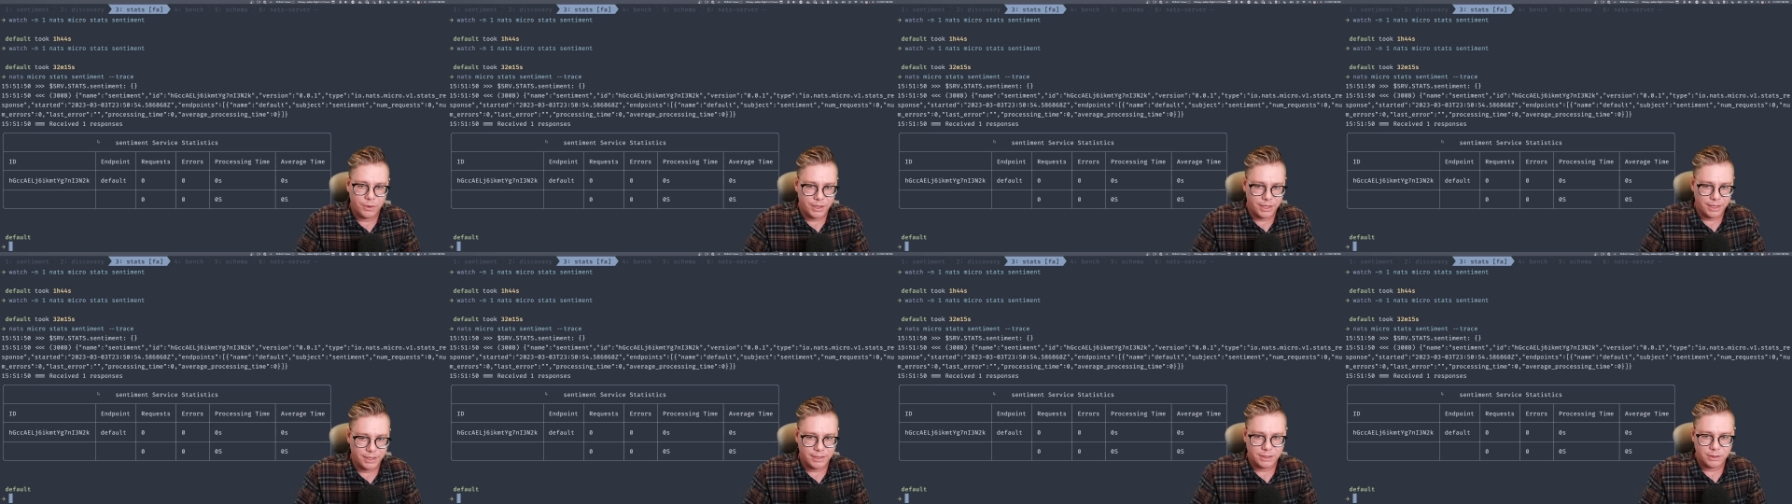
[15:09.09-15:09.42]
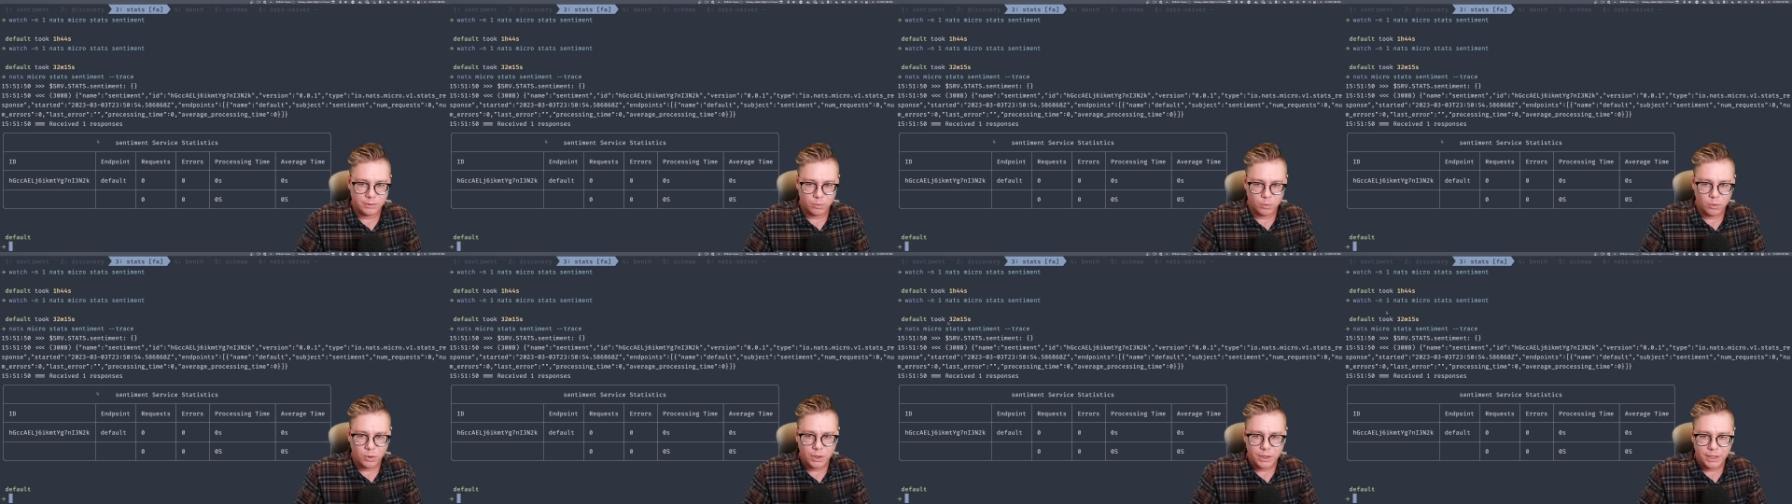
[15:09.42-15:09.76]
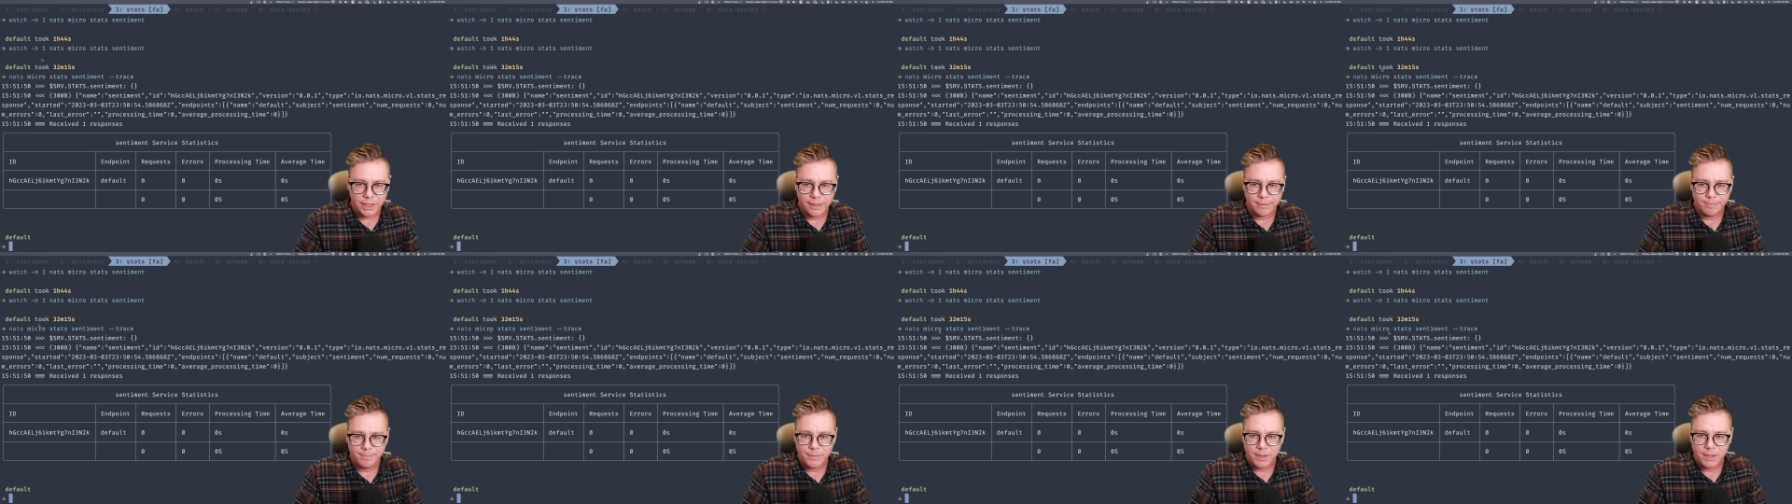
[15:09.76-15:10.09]
thing is
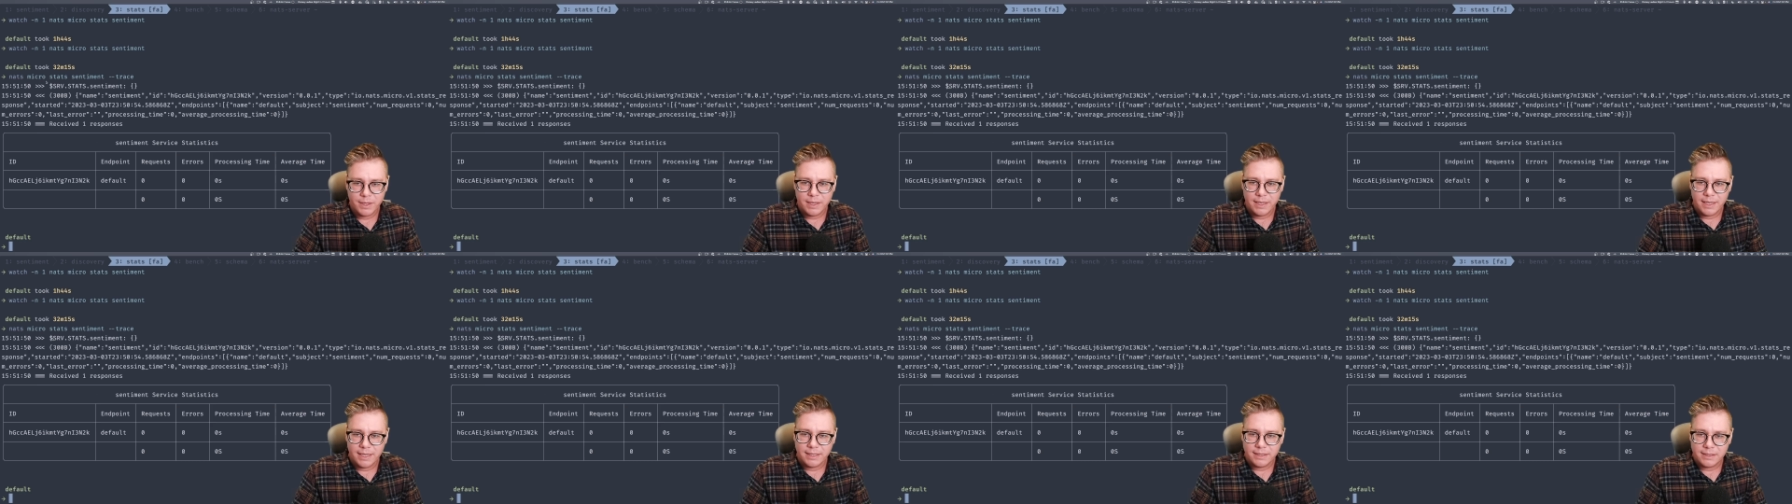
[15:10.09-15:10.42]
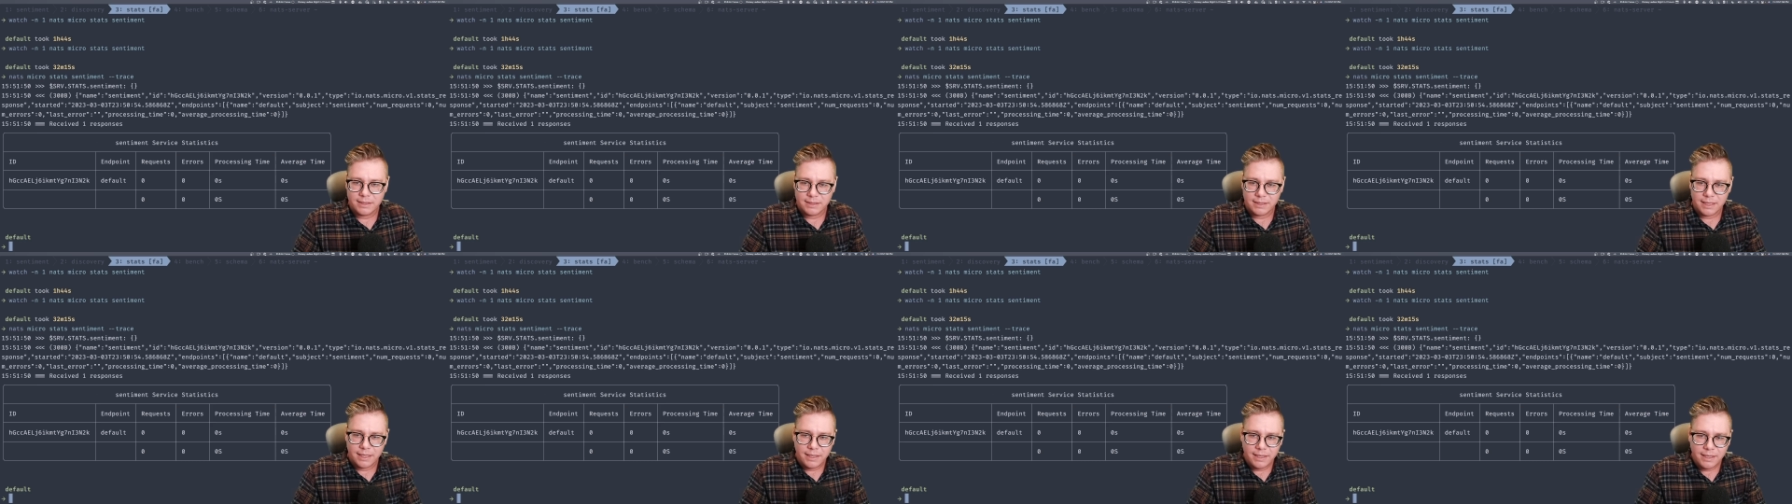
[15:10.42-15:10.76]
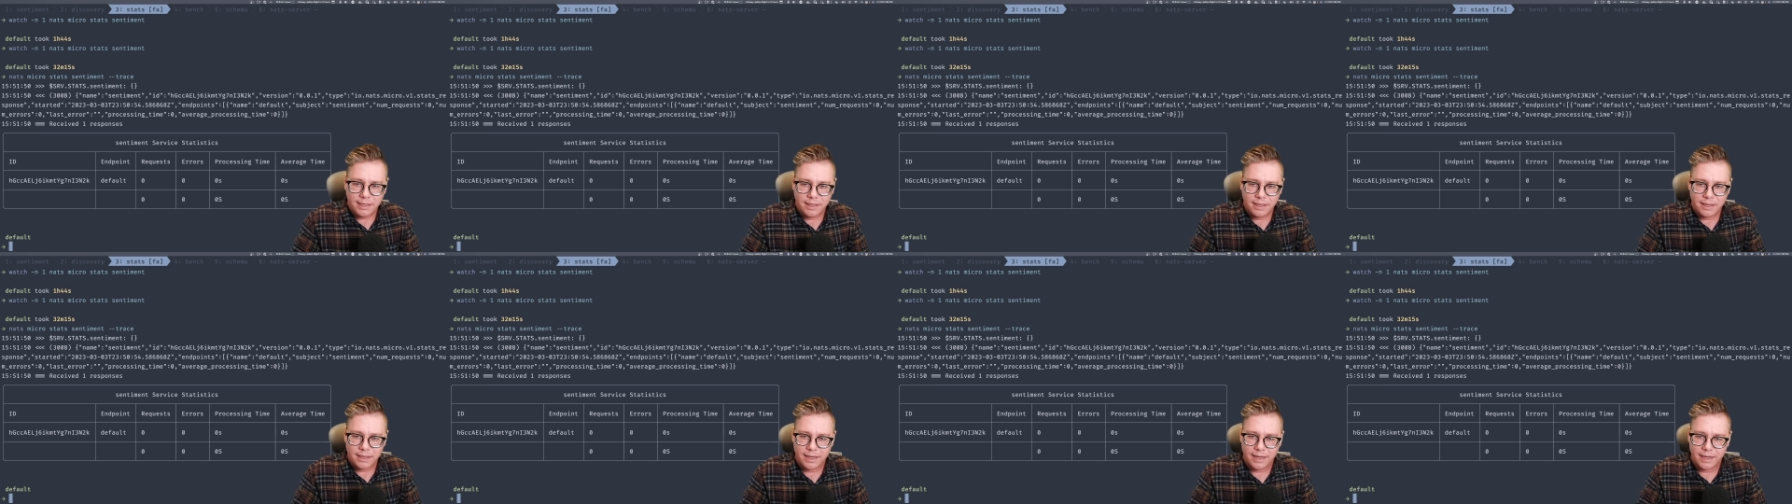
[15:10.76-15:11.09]
working. It's
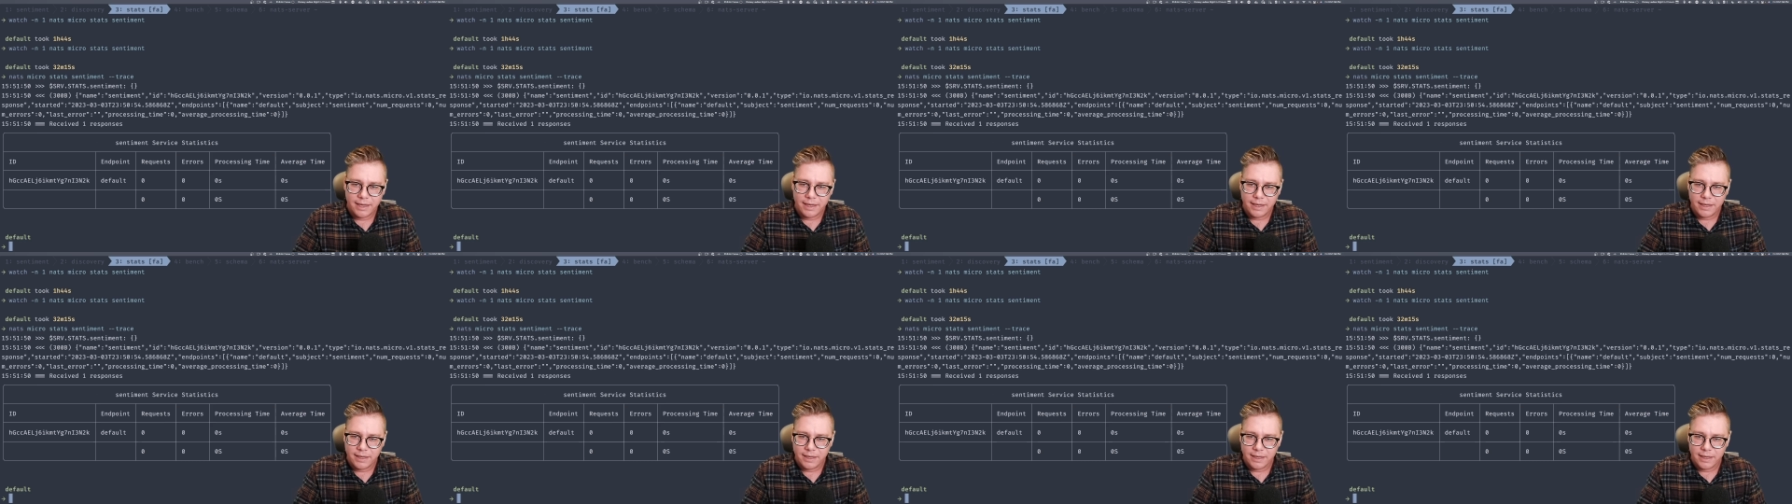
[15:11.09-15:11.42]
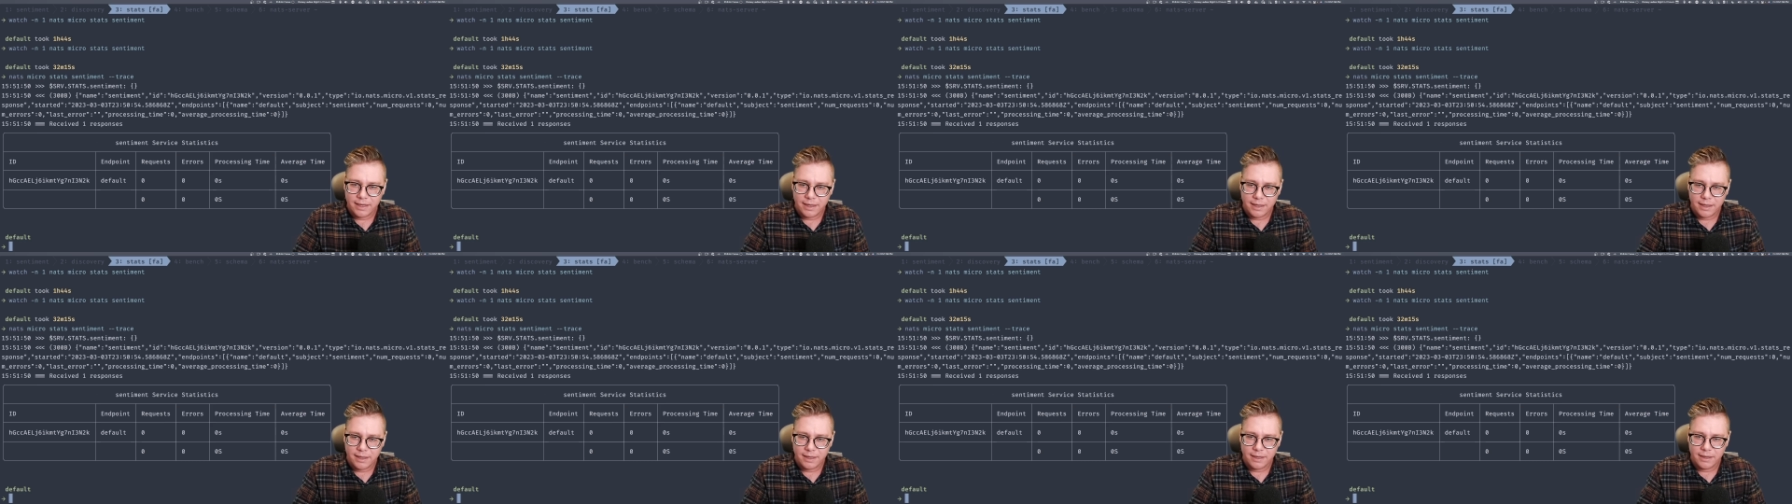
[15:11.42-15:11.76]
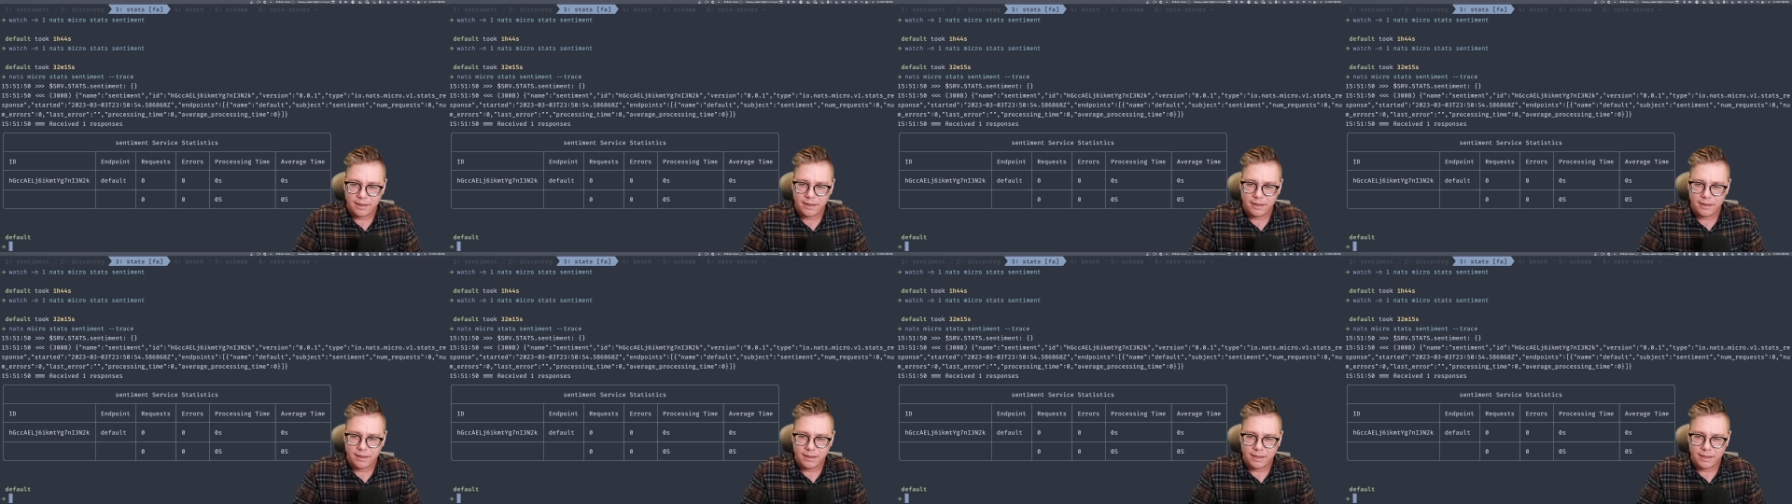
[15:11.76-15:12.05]
sending a